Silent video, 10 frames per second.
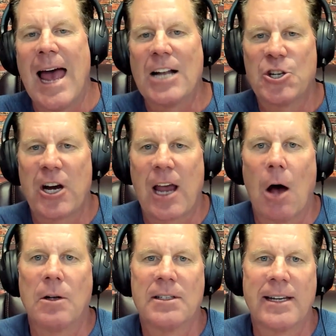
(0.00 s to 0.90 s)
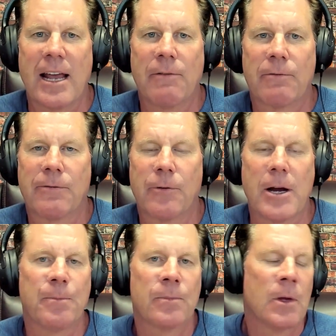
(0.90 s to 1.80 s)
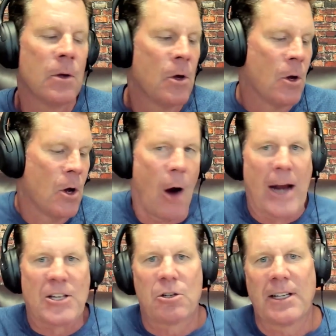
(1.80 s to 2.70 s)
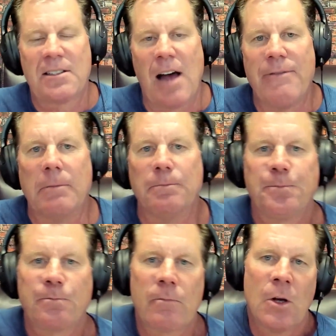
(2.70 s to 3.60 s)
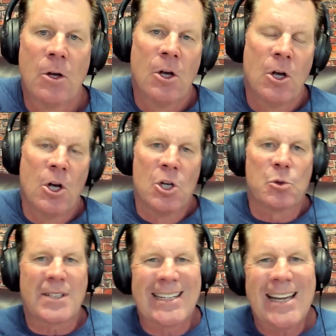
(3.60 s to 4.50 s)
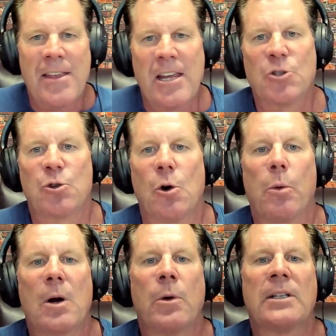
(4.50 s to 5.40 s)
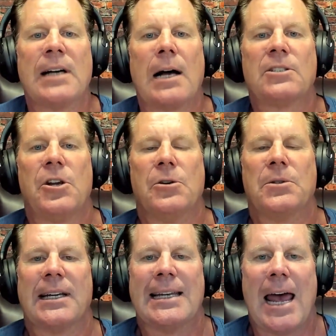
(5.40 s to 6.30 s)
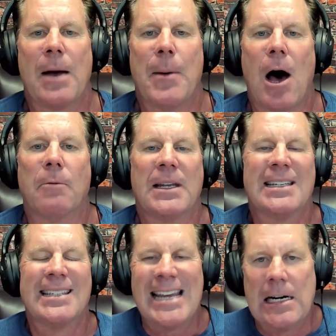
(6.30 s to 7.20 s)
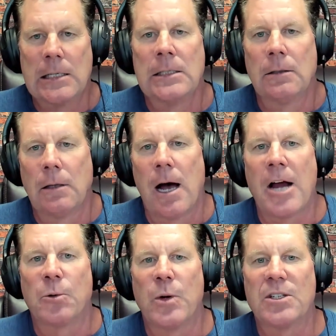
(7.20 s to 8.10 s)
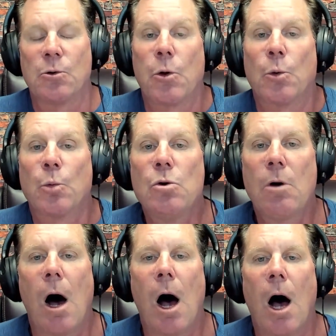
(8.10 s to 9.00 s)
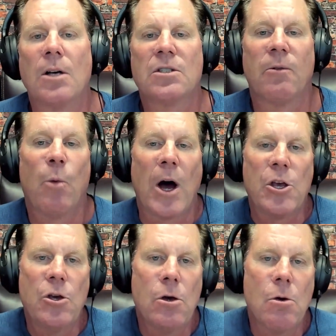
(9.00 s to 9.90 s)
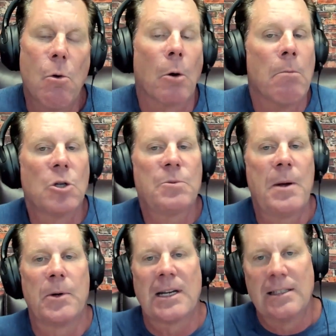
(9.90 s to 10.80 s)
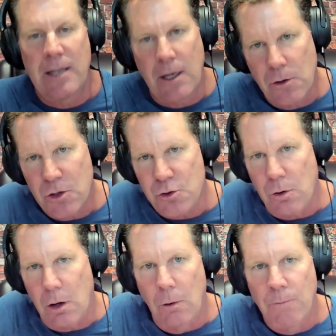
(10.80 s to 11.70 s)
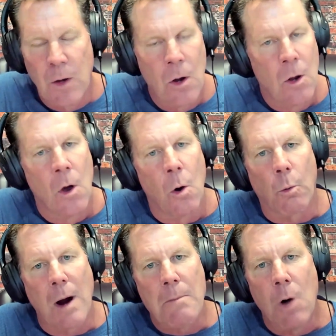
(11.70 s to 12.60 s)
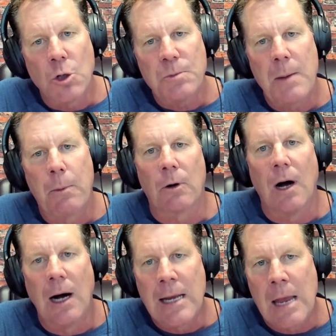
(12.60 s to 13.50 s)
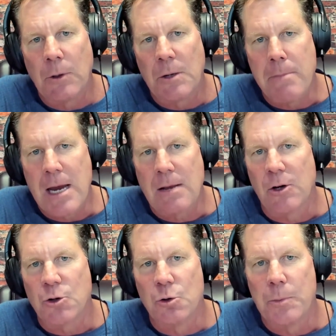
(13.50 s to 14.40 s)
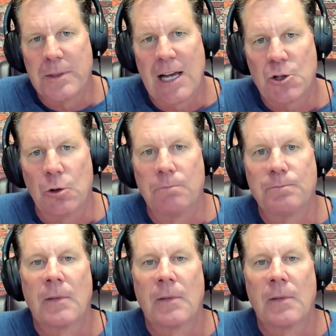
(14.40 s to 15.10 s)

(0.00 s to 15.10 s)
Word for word: at checkout to get it for free. All right, so let's dive in. So, as I said in the intro, what I want to talk to you today about is the underlying reason or the root cause of why you or most people continue to struggle or why most people are unable to meet their true potential.